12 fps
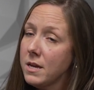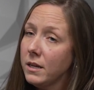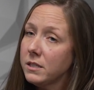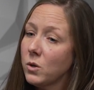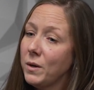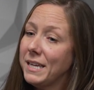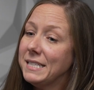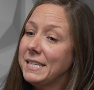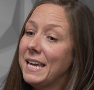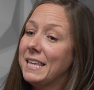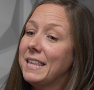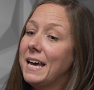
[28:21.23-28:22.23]
so we can
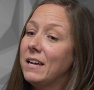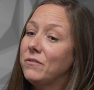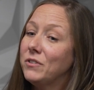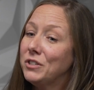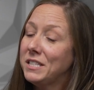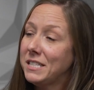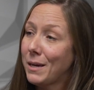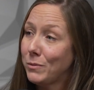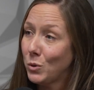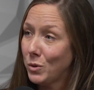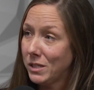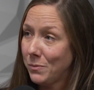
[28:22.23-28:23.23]
take that first step
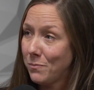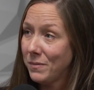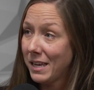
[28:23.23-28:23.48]
towards